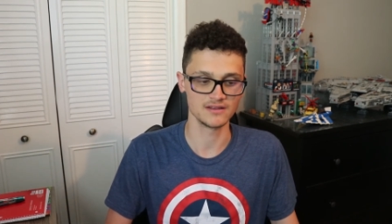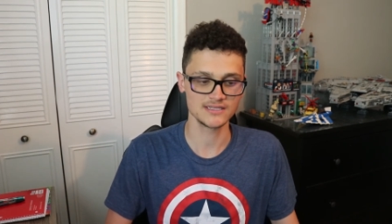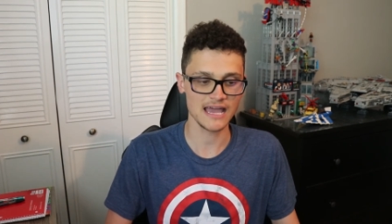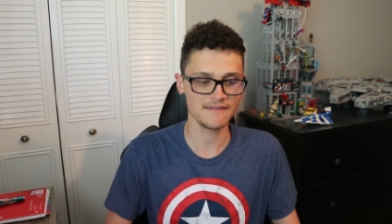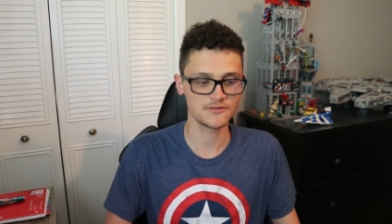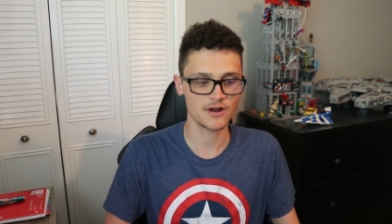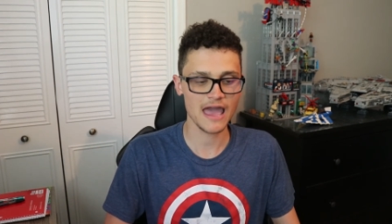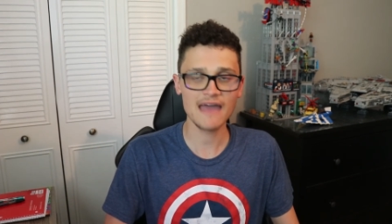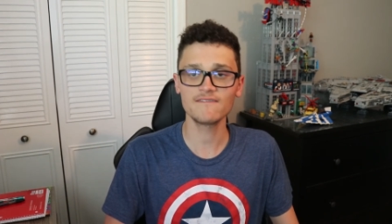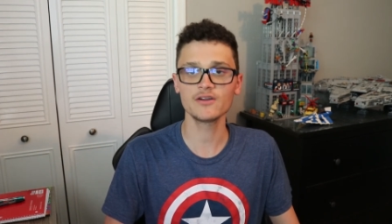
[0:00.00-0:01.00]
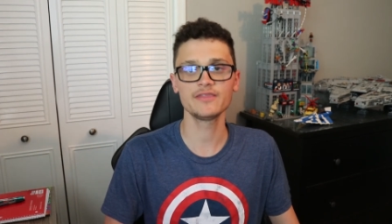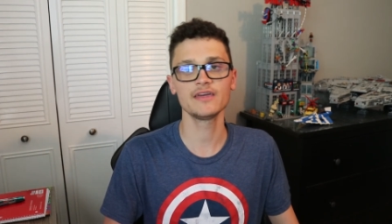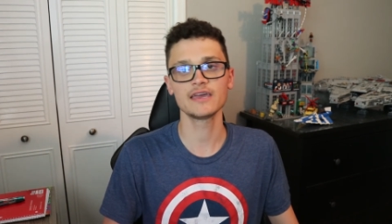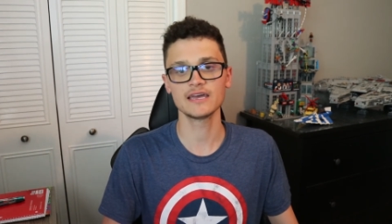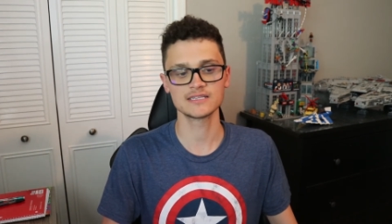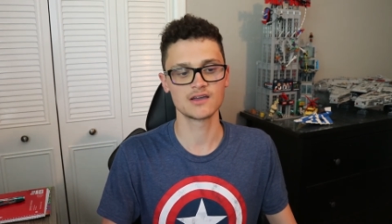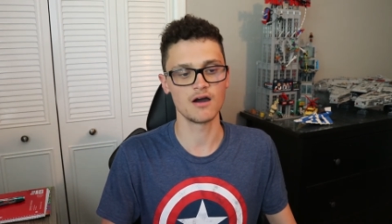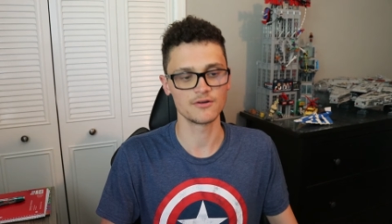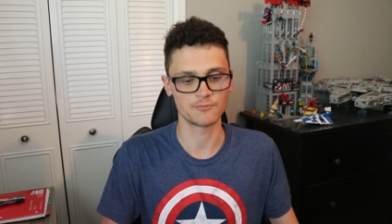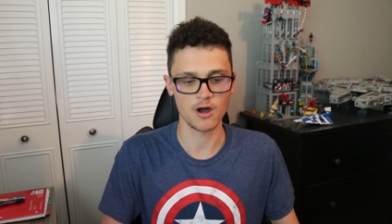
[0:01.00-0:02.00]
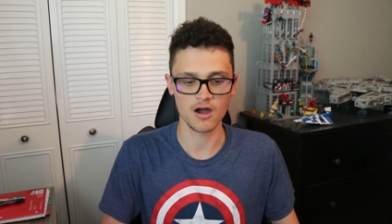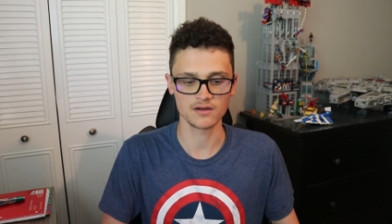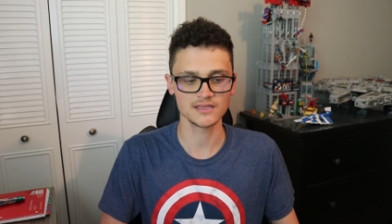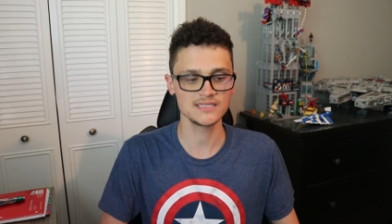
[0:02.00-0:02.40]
It's after everything has gone wrong.